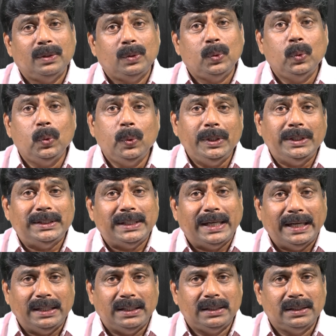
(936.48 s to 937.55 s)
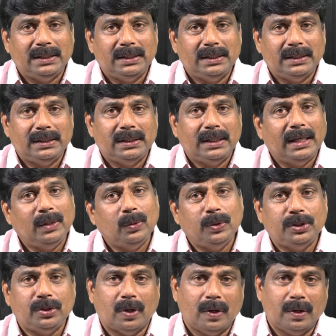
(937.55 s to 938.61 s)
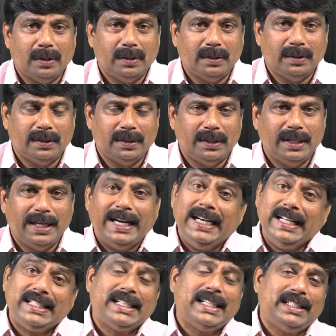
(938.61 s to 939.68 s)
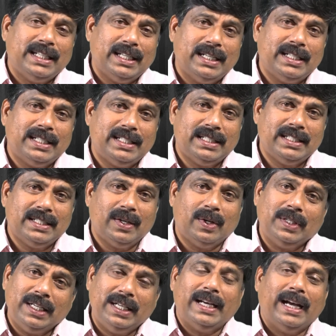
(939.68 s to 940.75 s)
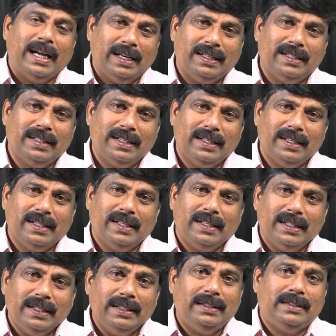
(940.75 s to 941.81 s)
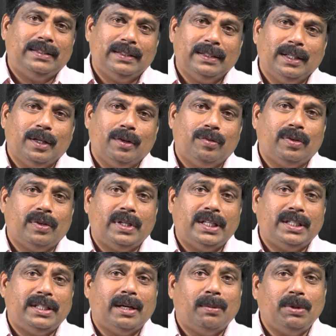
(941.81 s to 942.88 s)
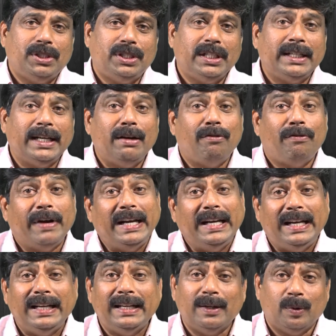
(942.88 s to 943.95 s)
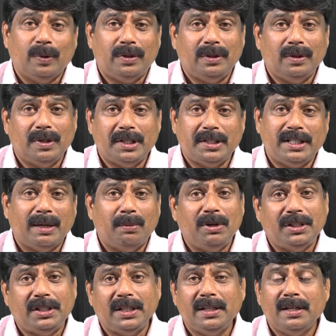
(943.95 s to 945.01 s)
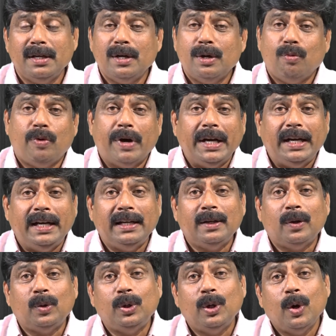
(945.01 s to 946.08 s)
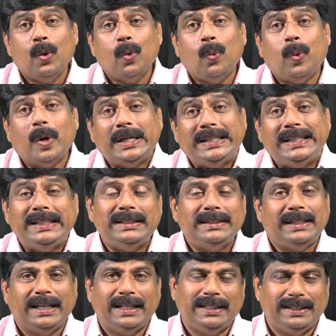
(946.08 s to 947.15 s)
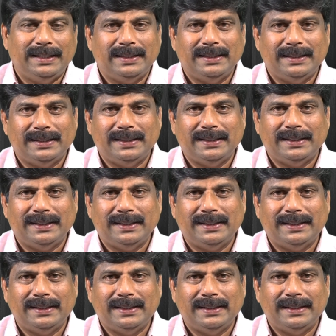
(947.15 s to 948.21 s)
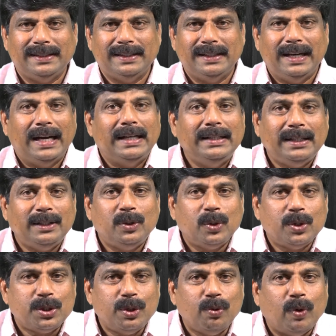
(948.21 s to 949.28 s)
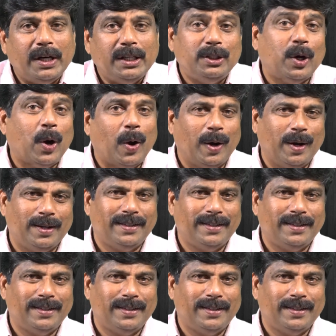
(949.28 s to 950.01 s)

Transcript: who is right and who is wrong. Discussions, on the other hand, is for establishing and finding out, not establishing, finding out what is right. And there is no question of what is wrong.